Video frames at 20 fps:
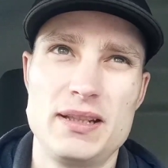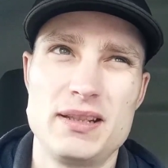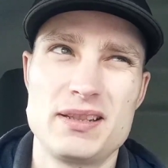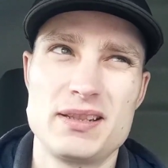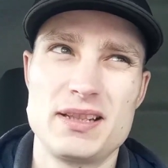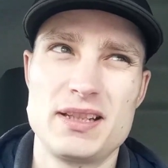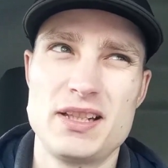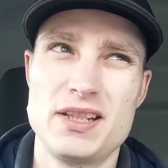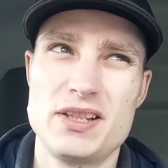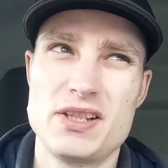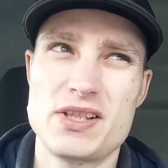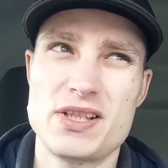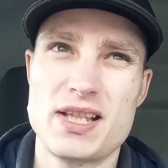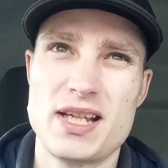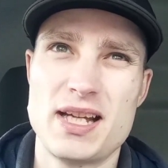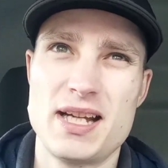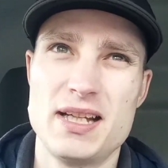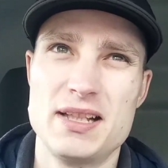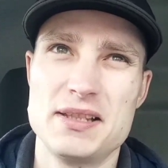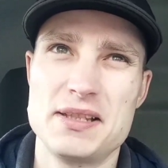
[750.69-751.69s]
because I didn't
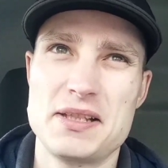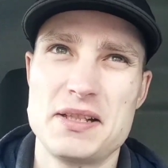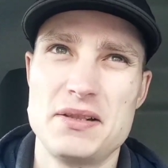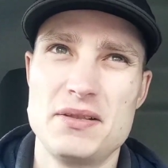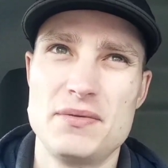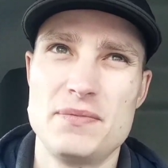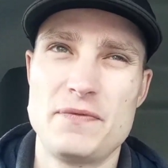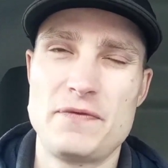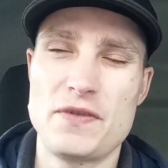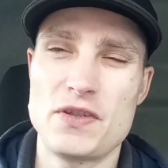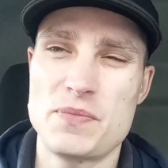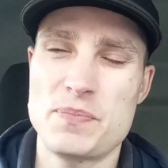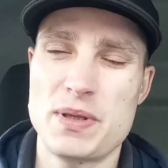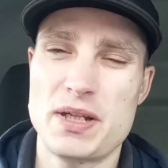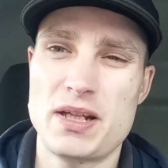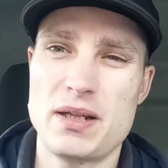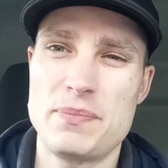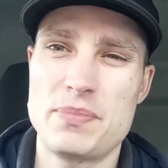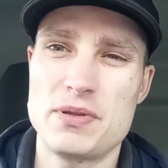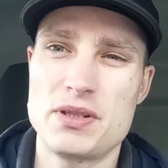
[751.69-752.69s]
start until the first
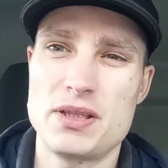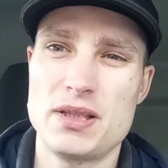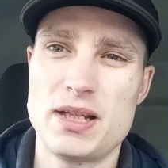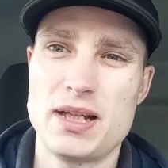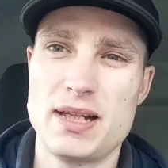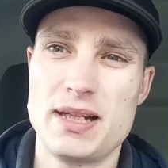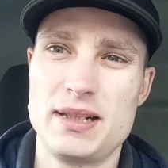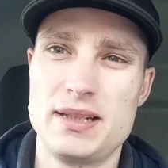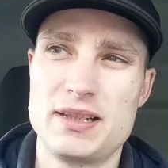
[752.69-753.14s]
pickup was 9,